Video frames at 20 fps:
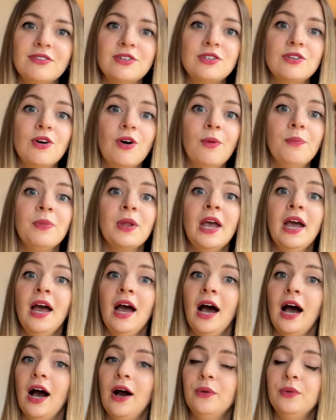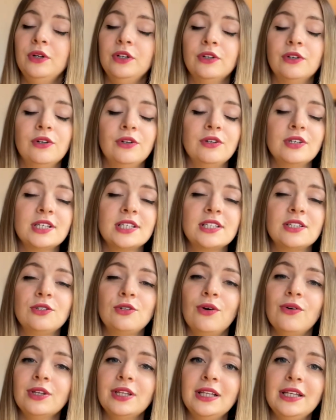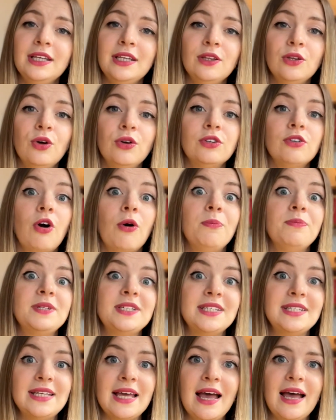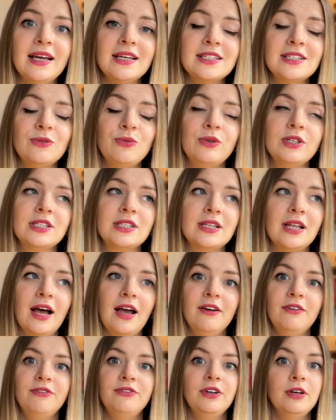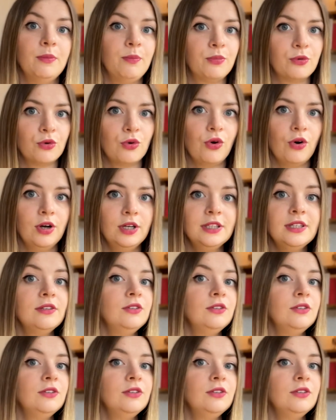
So our girls totally not obsessed with life abroad.